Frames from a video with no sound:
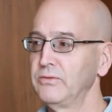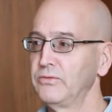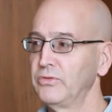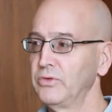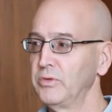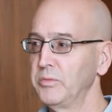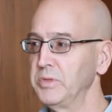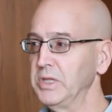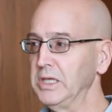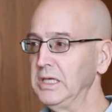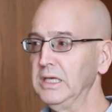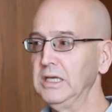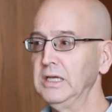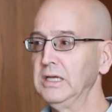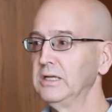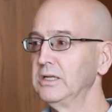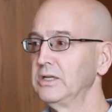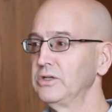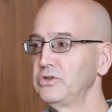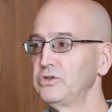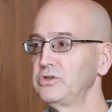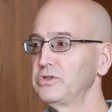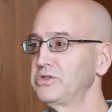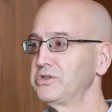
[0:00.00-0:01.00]
from the
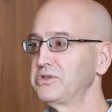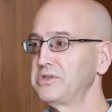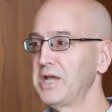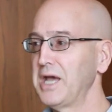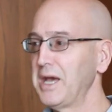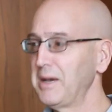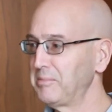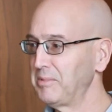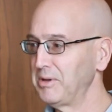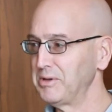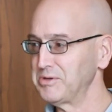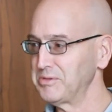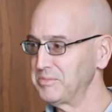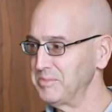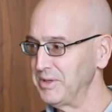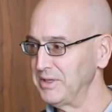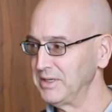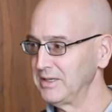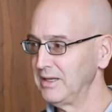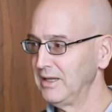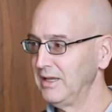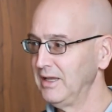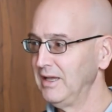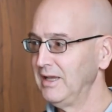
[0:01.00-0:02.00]
English
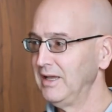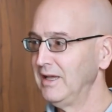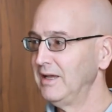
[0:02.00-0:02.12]
establishment,